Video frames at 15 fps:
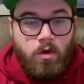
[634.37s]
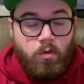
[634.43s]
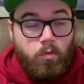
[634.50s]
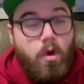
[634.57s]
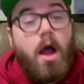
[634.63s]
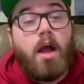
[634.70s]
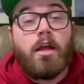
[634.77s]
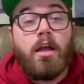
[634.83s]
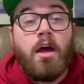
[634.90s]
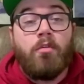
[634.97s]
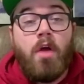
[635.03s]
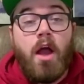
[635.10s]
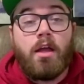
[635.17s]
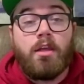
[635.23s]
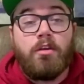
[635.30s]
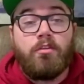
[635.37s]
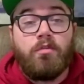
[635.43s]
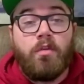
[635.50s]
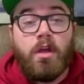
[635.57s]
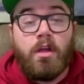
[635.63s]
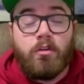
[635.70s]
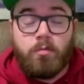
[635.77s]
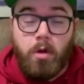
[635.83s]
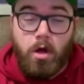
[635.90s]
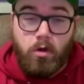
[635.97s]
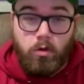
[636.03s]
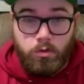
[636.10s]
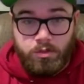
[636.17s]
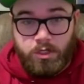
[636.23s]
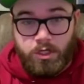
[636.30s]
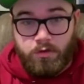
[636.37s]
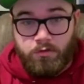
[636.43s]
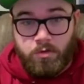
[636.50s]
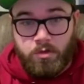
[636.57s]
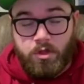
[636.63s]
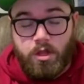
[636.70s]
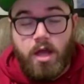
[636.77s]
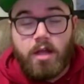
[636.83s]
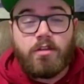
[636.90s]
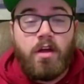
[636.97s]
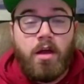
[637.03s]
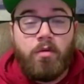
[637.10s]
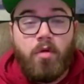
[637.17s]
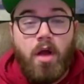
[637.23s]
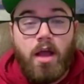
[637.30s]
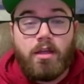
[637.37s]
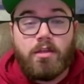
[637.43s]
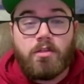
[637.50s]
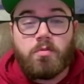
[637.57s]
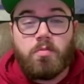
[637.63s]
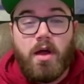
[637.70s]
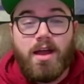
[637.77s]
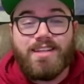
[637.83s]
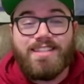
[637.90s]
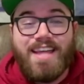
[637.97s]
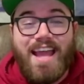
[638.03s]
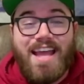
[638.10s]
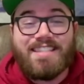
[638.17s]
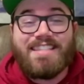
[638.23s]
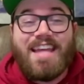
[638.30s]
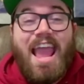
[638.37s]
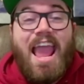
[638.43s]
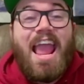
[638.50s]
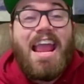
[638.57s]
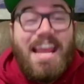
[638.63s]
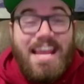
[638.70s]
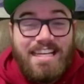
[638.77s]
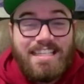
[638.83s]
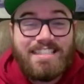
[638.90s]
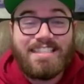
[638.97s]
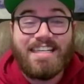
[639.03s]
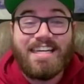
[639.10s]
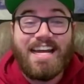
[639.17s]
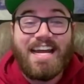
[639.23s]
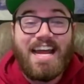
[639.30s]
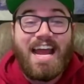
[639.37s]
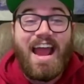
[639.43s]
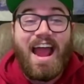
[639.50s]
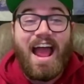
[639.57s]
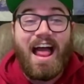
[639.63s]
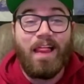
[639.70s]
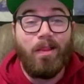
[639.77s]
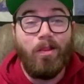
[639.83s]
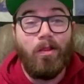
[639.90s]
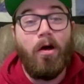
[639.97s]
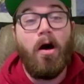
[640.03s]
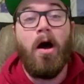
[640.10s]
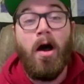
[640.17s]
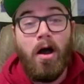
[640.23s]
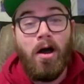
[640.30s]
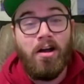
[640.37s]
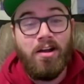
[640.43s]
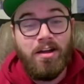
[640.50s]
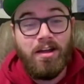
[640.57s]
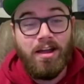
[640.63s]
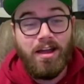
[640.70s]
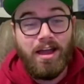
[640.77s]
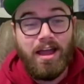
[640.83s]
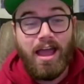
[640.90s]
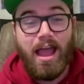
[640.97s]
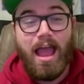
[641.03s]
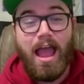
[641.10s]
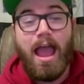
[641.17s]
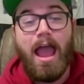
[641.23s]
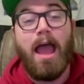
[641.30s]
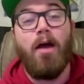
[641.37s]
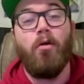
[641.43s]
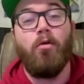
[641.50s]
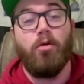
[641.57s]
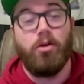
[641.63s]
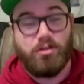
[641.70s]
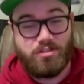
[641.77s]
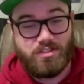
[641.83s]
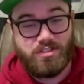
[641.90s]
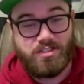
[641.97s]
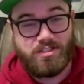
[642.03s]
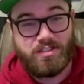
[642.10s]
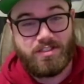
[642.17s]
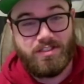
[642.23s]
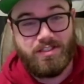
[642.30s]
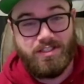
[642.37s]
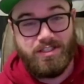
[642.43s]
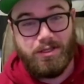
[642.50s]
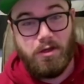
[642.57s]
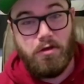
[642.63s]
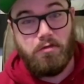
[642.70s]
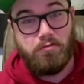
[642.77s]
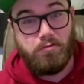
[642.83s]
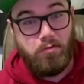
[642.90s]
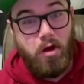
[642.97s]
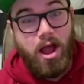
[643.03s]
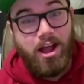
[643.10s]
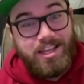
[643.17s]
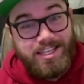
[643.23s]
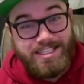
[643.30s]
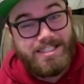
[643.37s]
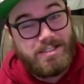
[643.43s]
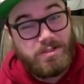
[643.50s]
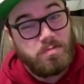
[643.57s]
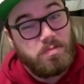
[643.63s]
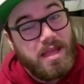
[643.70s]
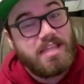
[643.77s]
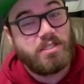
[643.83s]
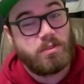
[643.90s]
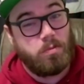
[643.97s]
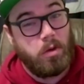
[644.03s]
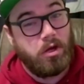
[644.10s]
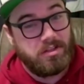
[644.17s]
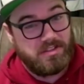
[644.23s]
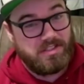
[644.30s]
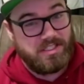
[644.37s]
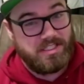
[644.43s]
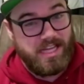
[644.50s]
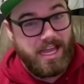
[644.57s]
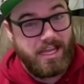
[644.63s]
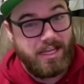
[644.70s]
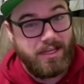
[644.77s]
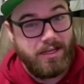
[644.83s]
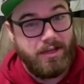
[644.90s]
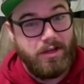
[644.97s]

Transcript: Rock on, Rockies fans. Paul Holden here from the Locked On Rockies podcast. 8 long hours of Rockies baseball today.